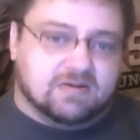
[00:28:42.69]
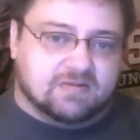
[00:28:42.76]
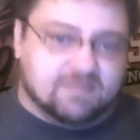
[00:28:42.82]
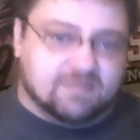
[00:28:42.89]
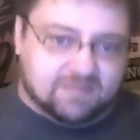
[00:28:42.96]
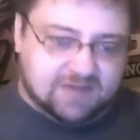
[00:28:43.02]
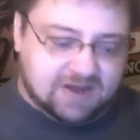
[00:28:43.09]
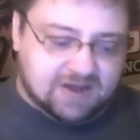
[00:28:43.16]

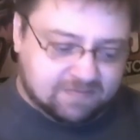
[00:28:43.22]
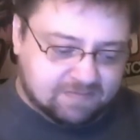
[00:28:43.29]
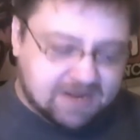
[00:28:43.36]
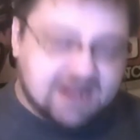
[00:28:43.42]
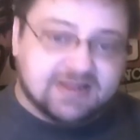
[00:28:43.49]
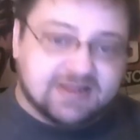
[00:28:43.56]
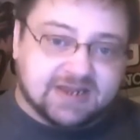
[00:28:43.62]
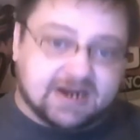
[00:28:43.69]
they've
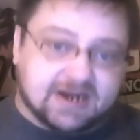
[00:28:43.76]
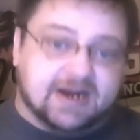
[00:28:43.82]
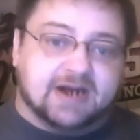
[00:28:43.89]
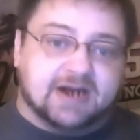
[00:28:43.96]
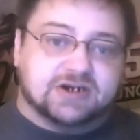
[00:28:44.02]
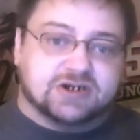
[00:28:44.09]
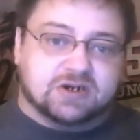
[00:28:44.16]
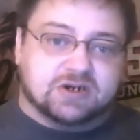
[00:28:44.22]
made the
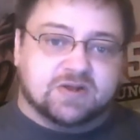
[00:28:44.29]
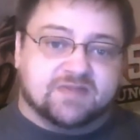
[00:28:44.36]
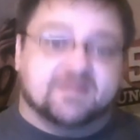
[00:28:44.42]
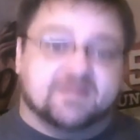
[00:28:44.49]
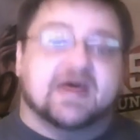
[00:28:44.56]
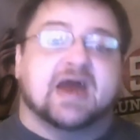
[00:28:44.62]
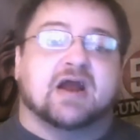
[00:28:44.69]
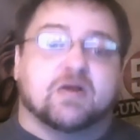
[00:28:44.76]
connection with
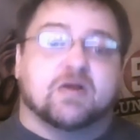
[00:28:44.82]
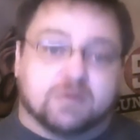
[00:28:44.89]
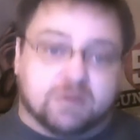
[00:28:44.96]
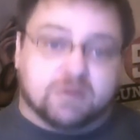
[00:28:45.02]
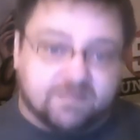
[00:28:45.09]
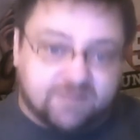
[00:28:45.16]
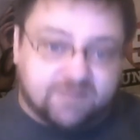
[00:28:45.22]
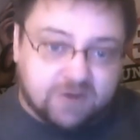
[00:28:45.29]
that other
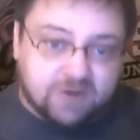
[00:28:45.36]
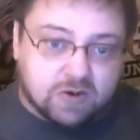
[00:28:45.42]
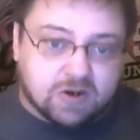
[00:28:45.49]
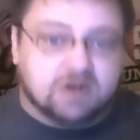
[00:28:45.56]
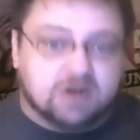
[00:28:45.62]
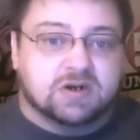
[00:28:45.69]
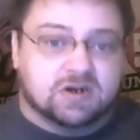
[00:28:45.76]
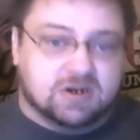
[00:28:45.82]

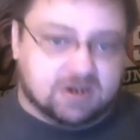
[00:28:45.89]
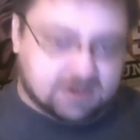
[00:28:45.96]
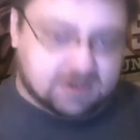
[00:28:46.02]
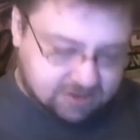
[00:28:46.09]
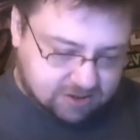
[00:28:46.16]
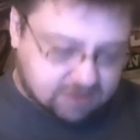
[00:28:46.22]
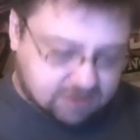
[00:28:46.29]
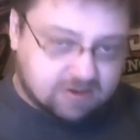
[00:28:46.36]
reviewer
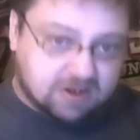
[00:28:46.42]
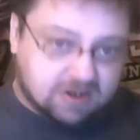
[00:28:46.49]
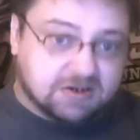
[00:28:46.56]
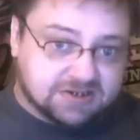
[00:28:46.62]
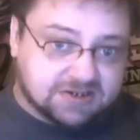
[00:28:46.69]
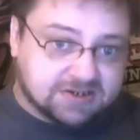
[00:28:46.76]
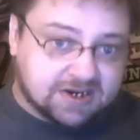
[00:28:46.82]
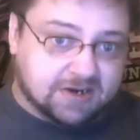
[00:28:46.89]
to
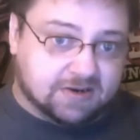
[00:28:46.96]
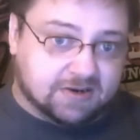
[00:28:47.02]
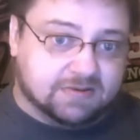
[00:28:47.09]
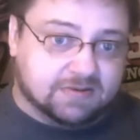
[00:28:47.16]
close the sale.